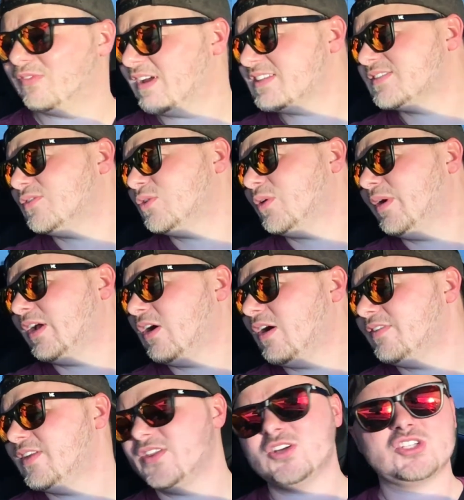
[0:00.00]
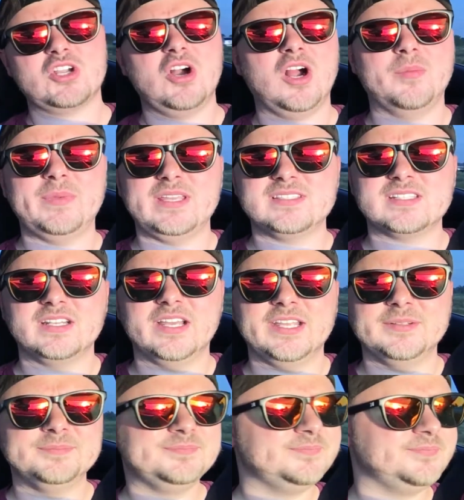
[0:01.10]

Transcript: festival going on, and then there's a car meet tonight.